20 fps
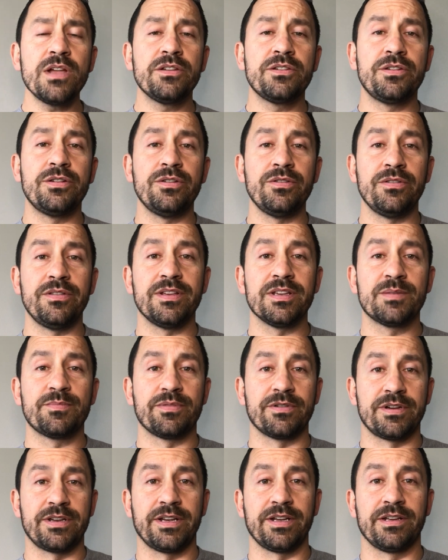to this
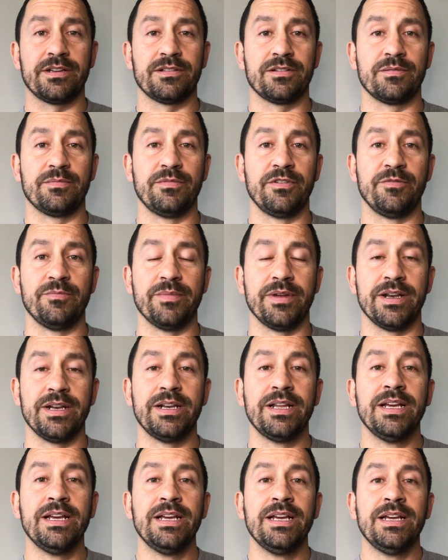particular movement
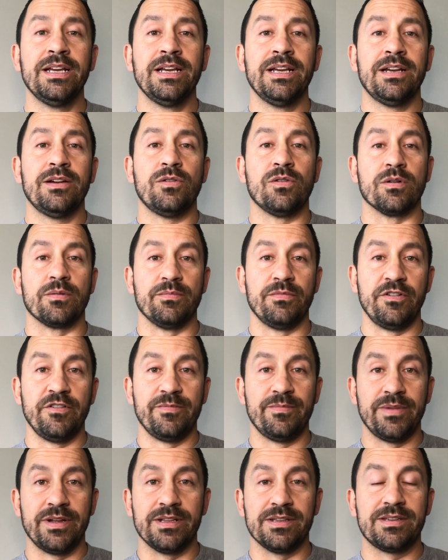or
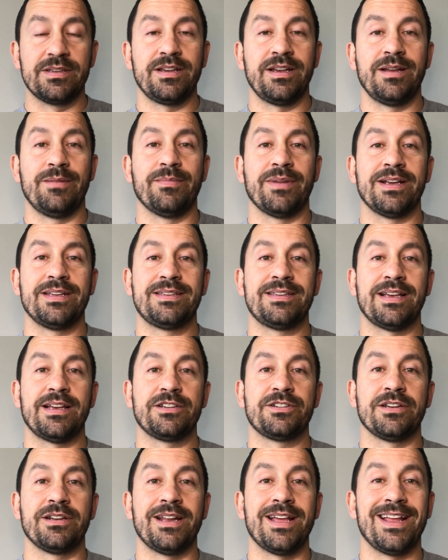movements in my
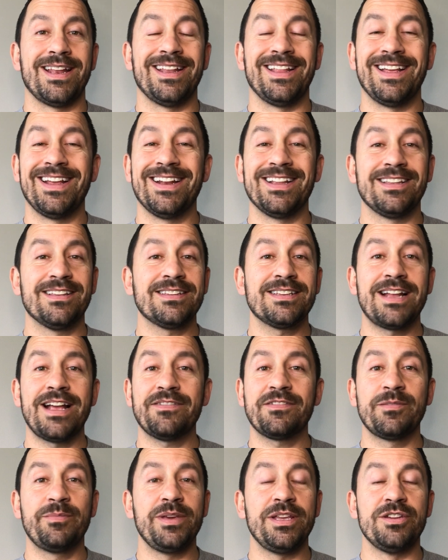session. And it doesn't
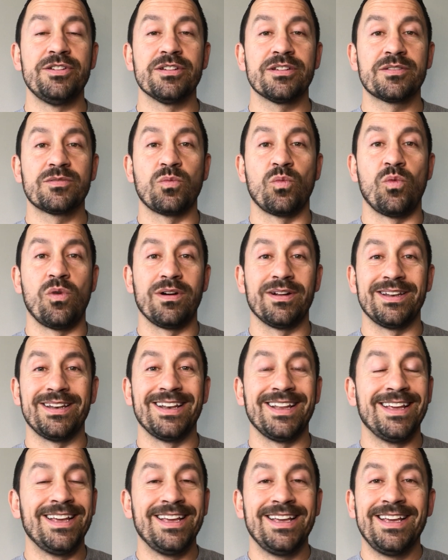have to be just one.